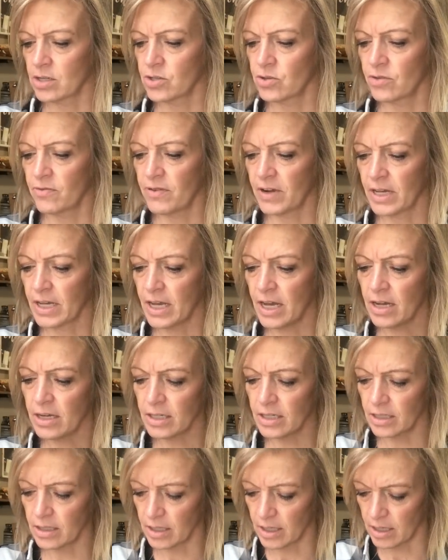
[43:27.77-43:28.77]
So if I
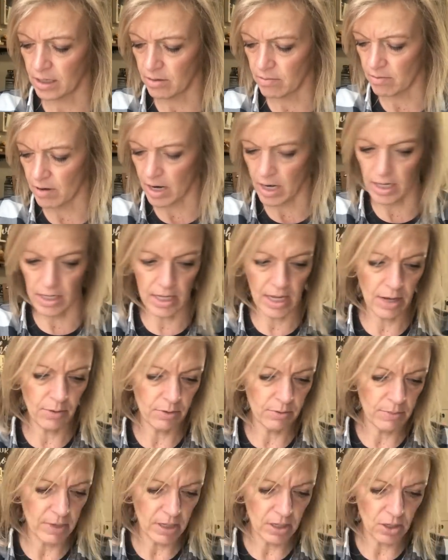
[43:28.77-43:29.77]
calculated right, that
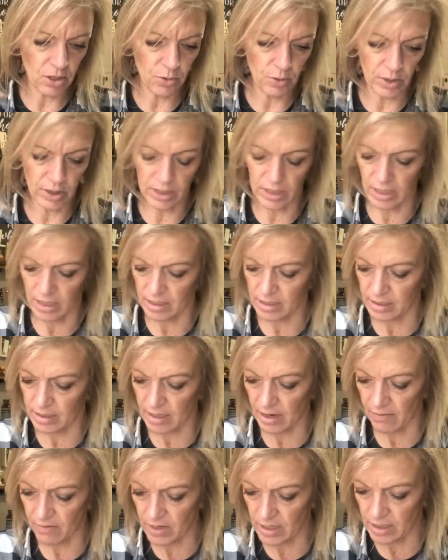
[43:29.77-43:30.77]
would make a quilt that is
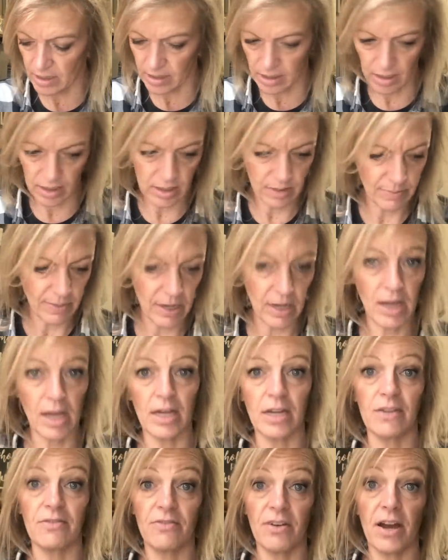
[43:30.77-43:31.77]
76 by
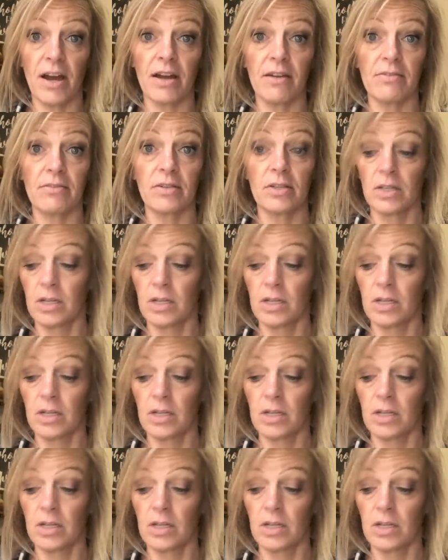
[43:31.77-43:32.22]
95.